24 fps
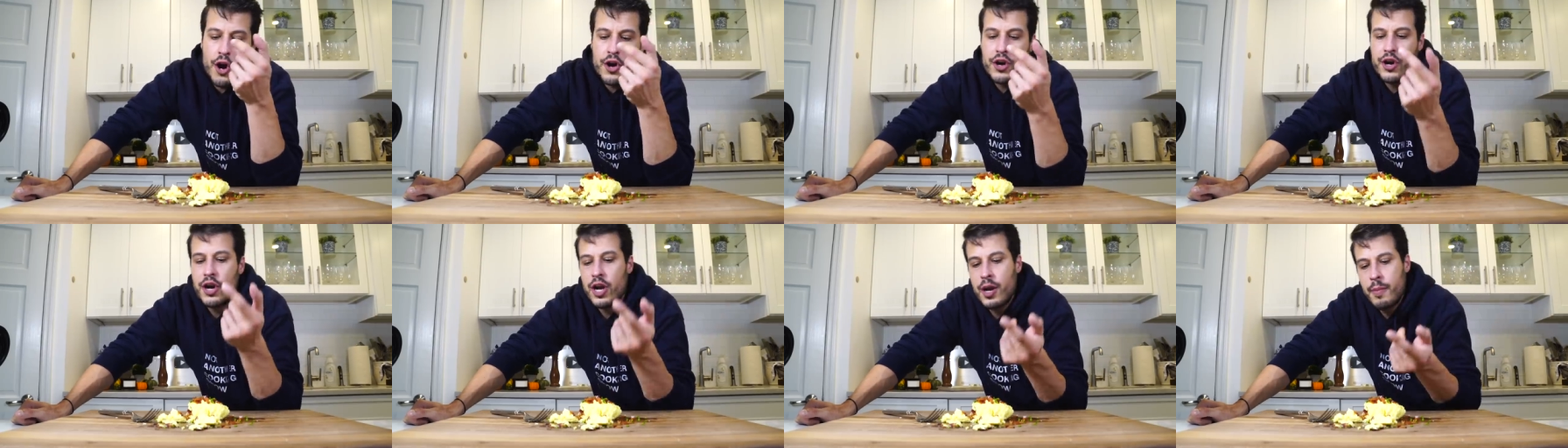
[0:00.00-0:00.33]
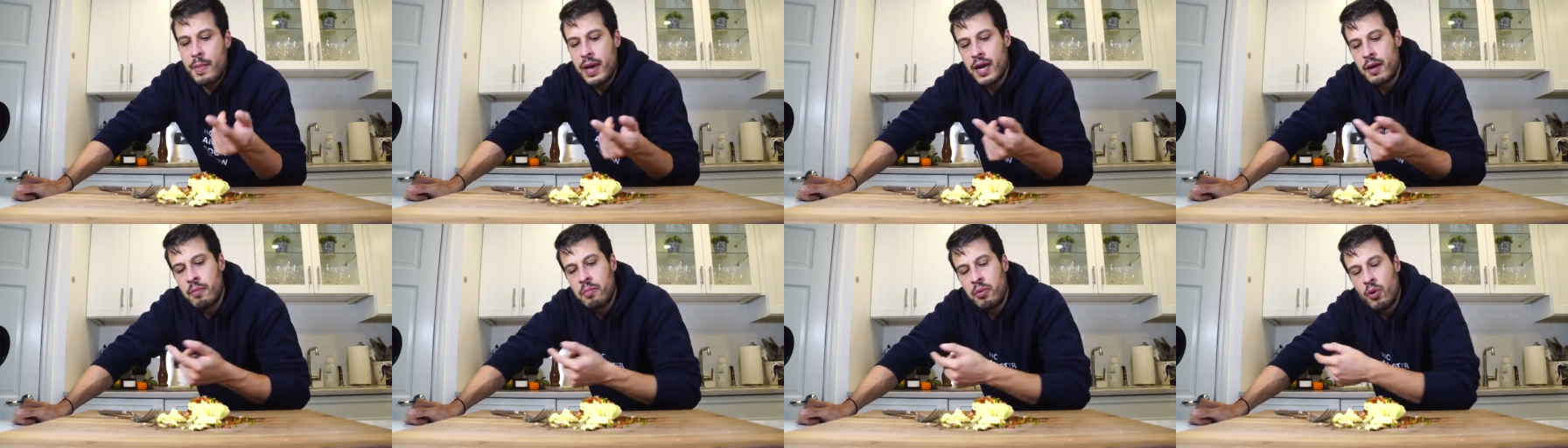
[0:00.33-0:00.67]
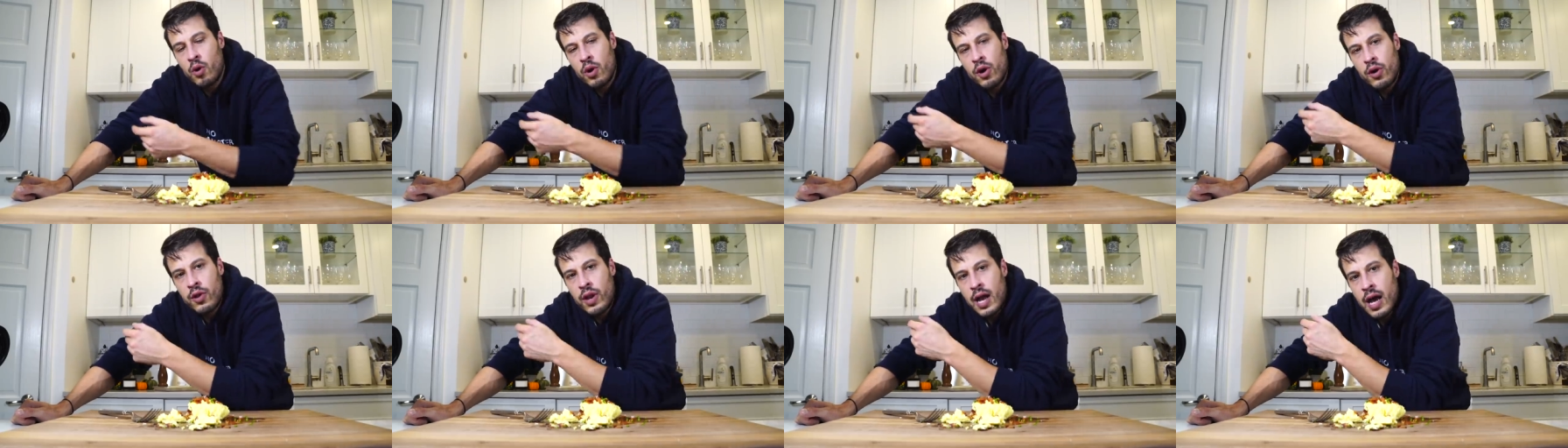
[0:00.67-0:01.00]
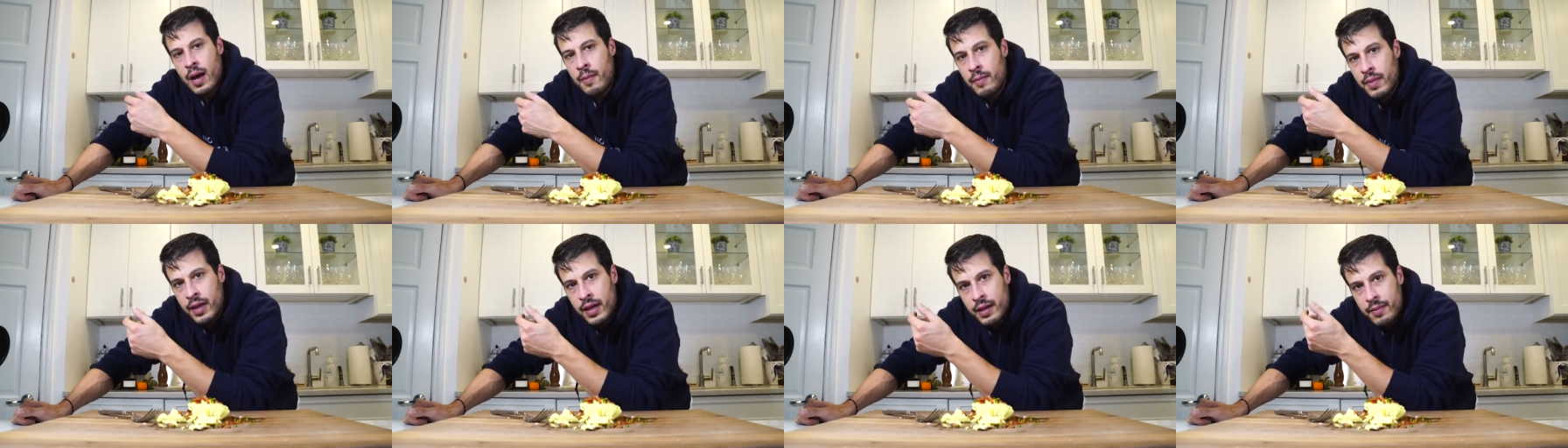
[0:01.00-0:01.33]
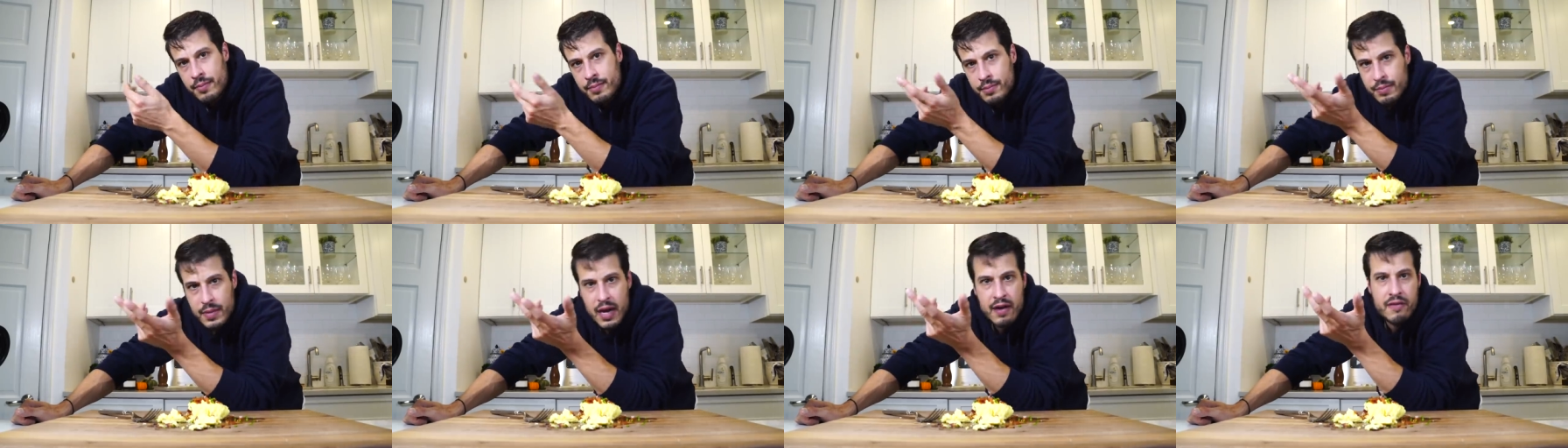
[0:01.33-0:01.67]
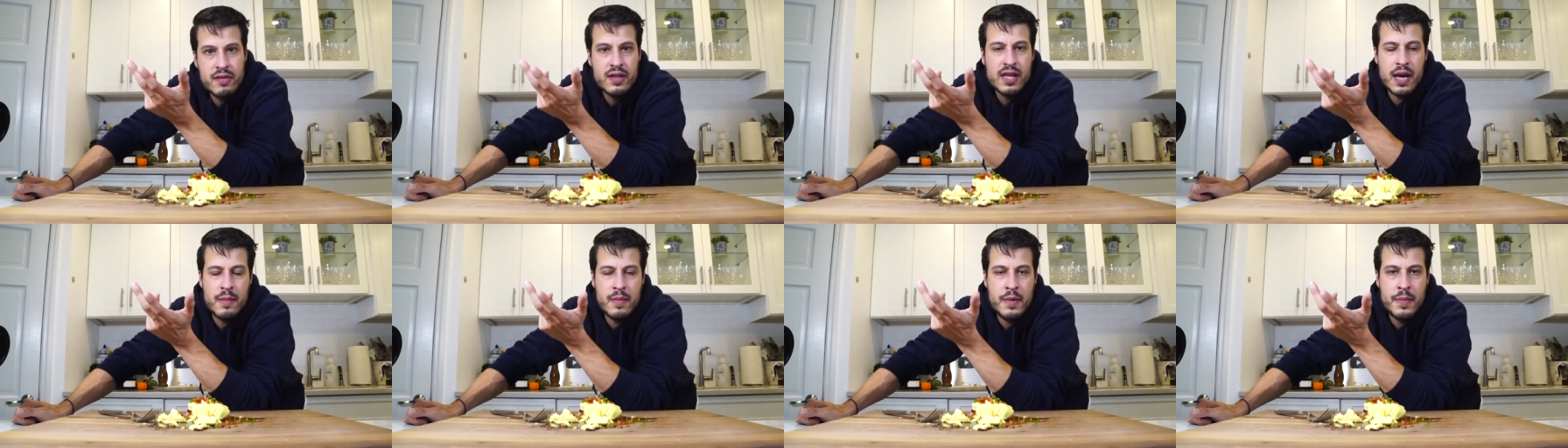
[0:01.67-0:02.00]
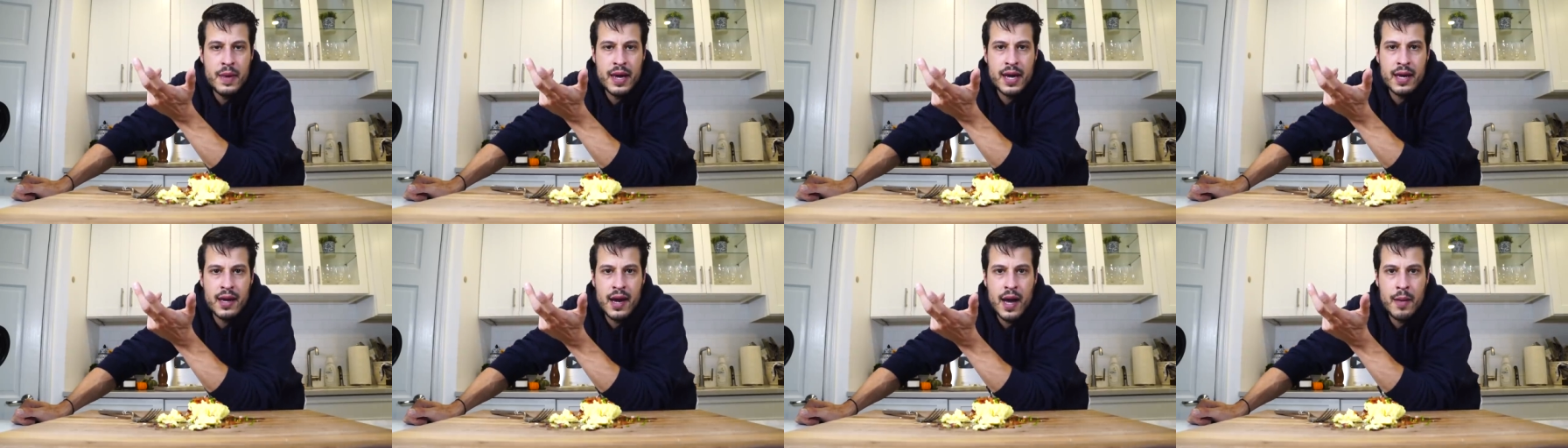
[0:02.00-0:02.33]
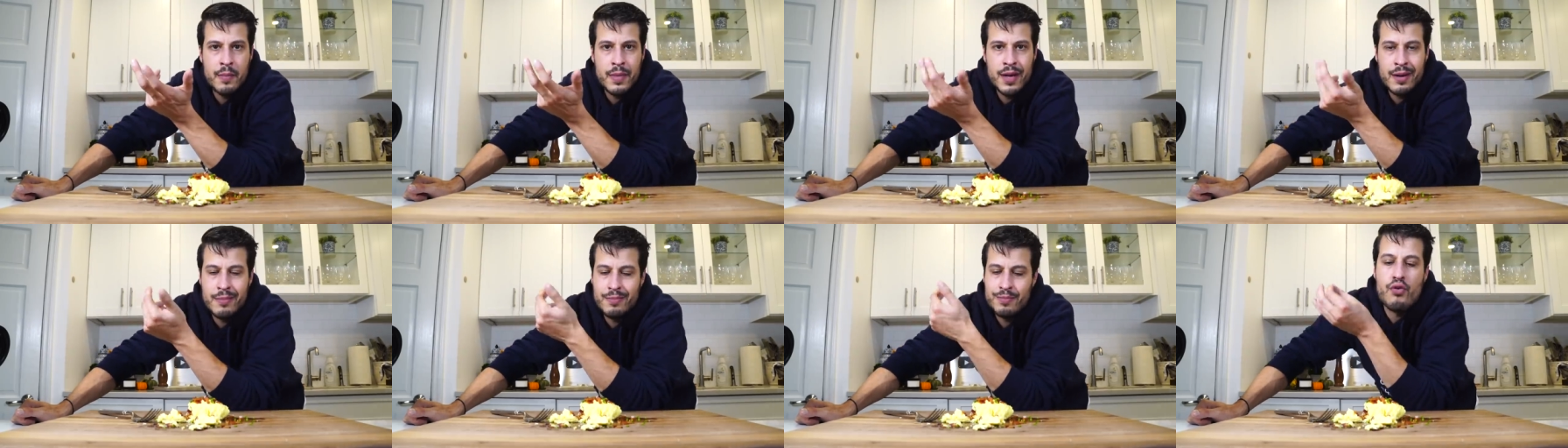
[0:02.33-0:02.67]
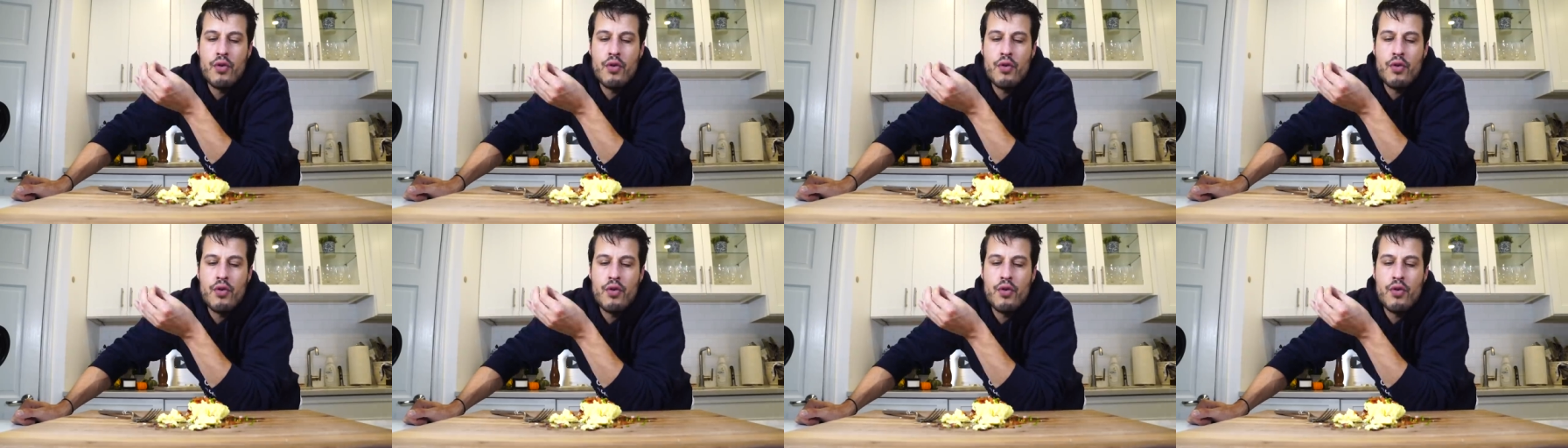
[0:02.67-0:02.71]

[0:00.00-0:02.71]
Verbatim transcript: Are you gonna make a boiled omelet every time you make an omelet?